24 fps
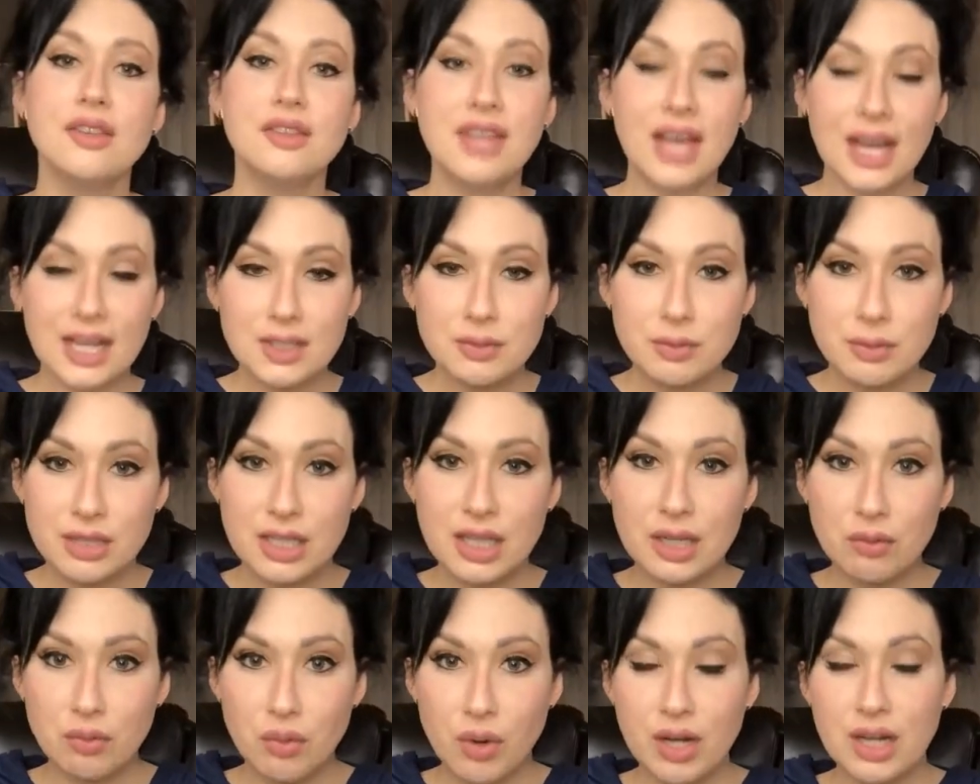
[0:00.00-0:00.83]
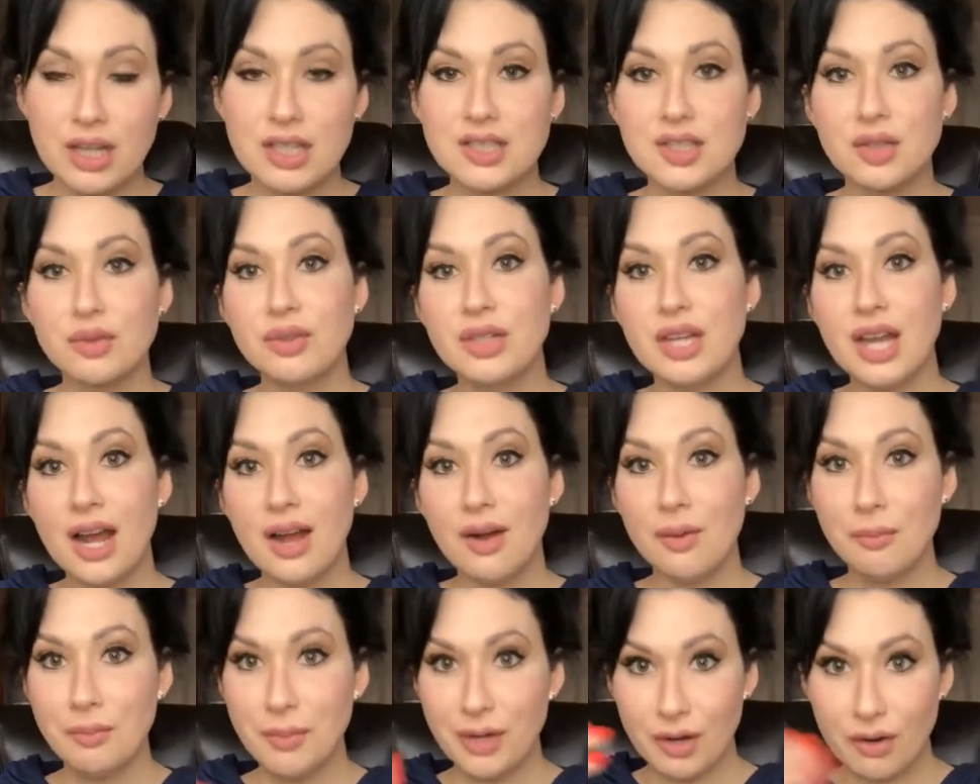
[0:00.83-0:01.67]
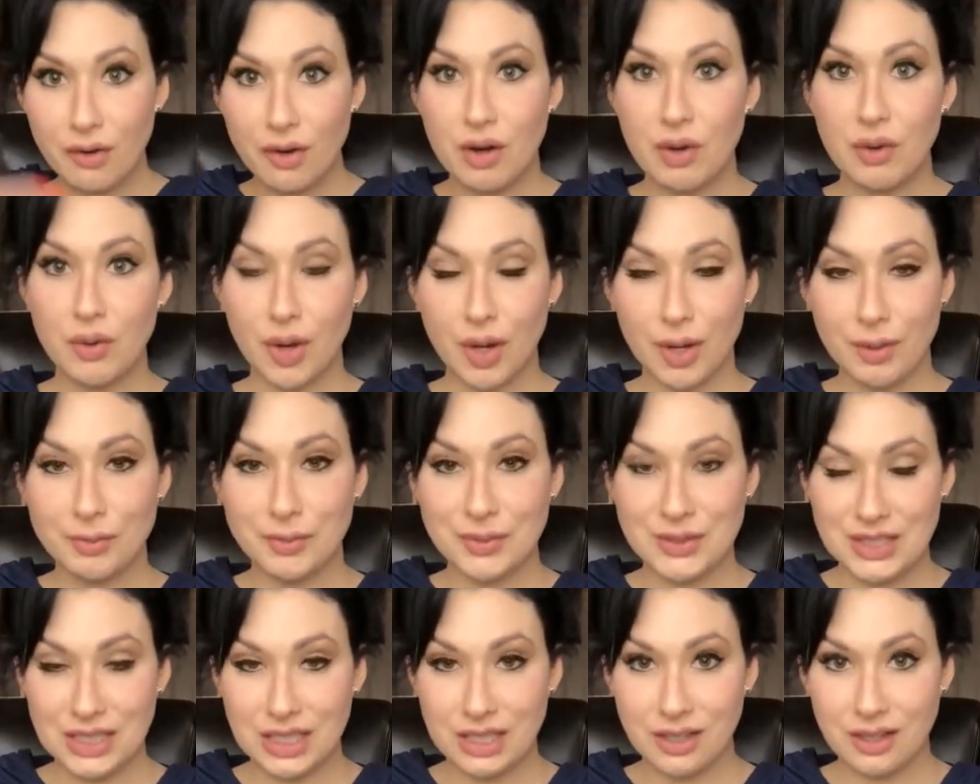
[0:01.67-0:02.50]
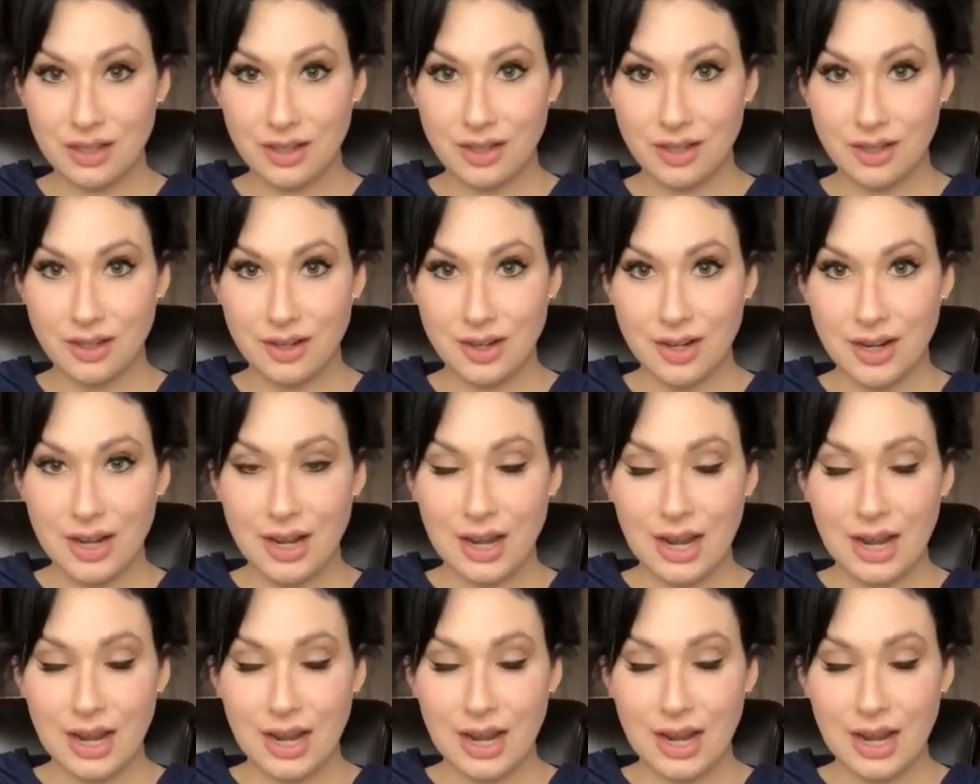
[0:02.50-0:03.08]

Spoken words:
That's what they wanted. So now Miro comes in